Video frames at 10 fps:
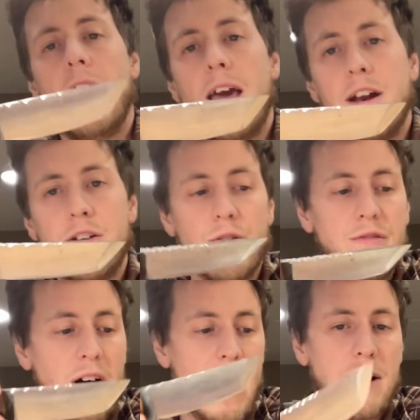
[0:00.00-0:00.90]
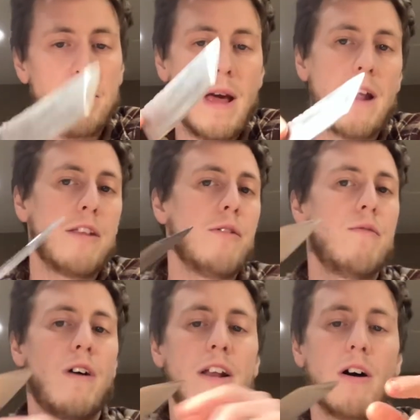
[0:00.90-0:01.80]
And you'll find, you
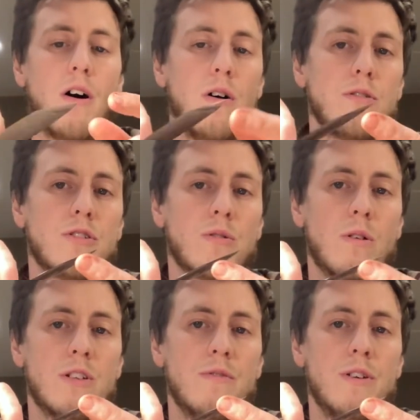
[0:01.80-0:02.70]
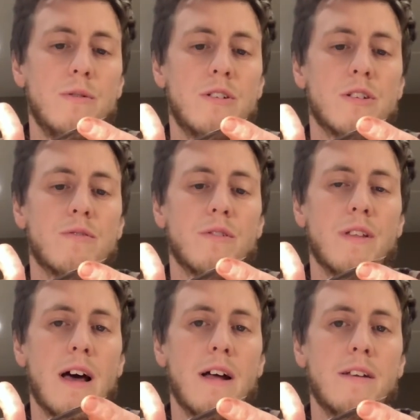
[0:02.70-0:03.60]
find all sorts of uses for
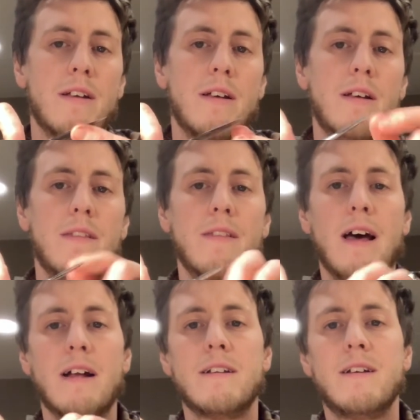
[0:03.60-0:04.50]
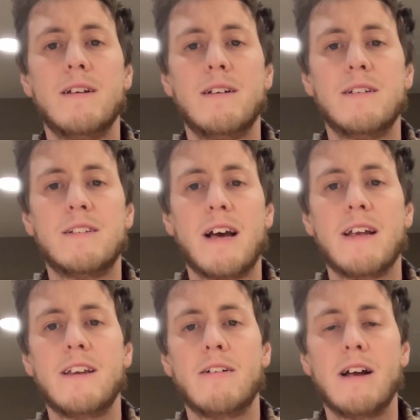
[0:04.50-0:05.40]
that
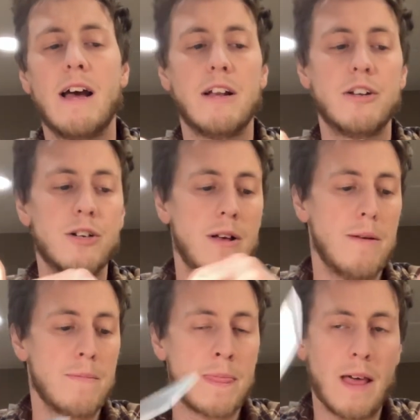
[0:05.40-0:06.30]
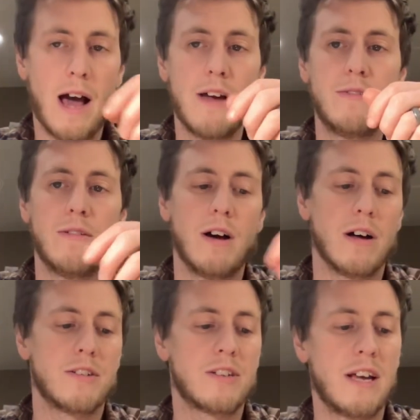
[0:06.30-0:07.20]
secondary edge. I've
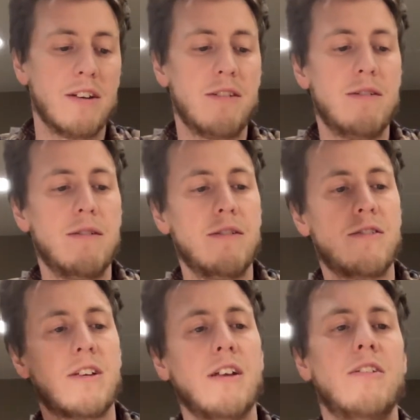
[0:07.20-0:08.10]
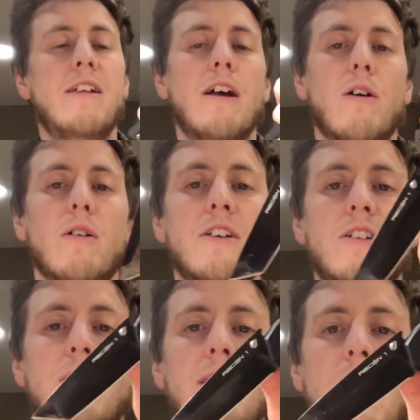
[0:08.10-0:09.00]
skinned deer, or at least
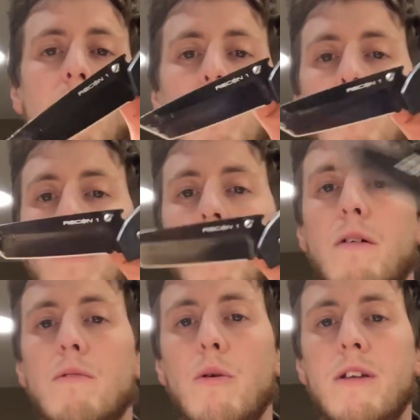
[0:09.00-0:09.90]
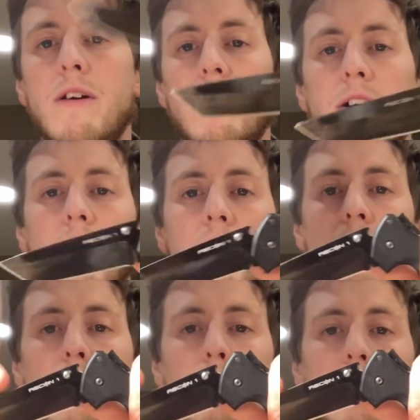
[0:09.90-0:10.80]
cleaned out roadkill deer
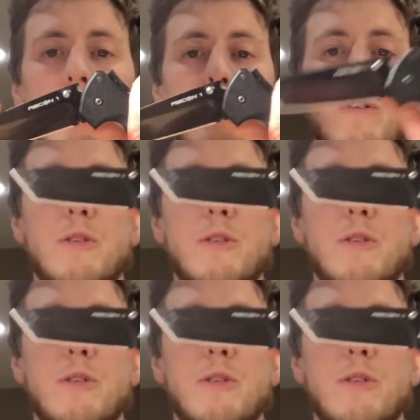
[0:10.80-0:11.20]
with this one